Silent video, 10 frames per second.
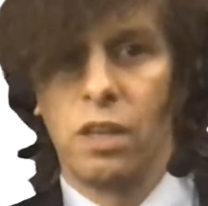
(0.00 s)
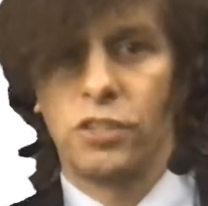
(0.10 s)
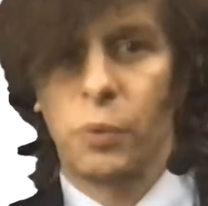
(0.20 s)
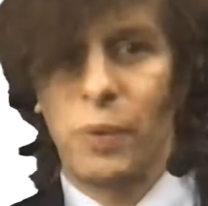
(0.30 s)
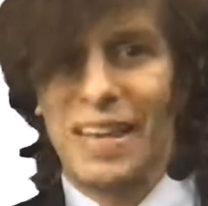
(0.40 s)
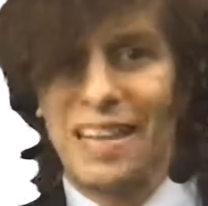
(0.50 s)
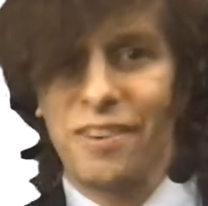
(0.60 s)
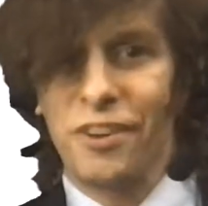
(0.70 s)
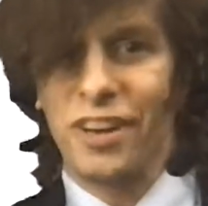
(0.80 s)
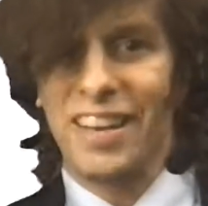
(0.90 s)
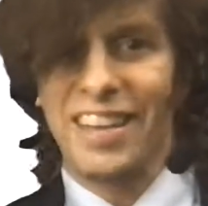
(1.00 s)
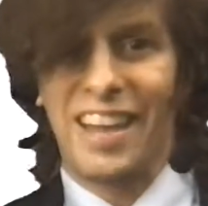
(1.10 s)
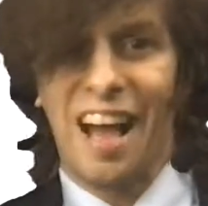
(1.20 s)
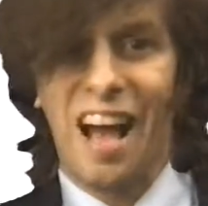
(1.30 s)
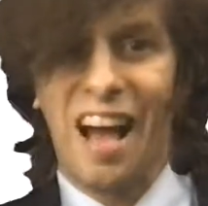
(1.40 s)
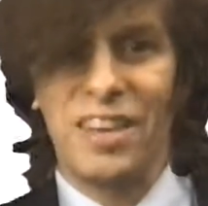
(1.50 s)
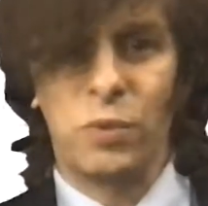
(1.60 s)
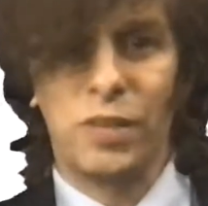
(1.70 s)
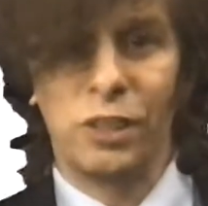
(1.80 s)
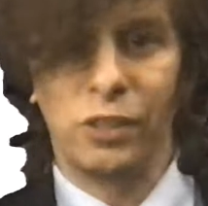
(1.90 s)
so either they're going to get high
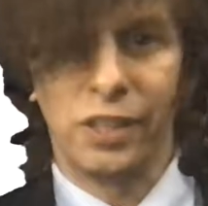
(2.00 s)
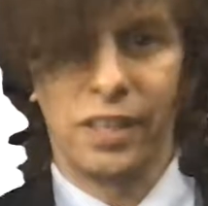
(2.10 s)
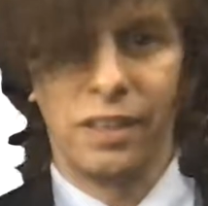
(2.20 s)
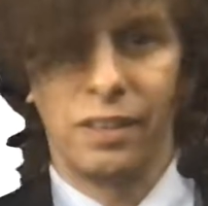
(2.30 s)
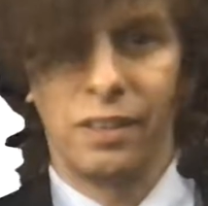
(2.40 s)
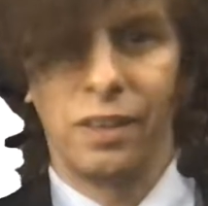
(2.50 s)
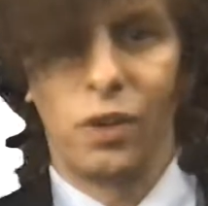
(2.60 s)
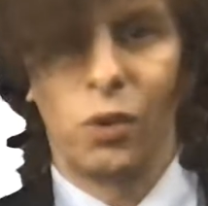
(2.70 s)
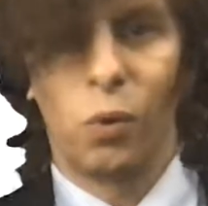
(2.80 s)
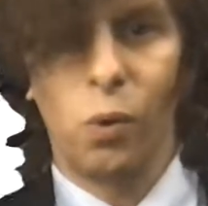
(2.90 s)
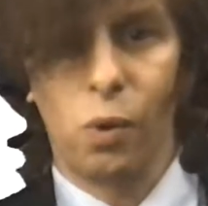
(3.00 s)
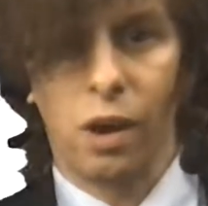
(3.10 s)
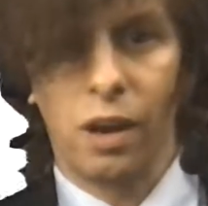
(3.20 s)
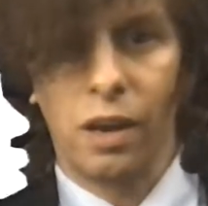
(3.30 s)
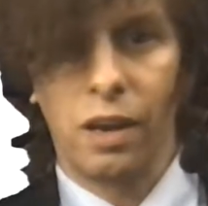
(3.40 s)
utility or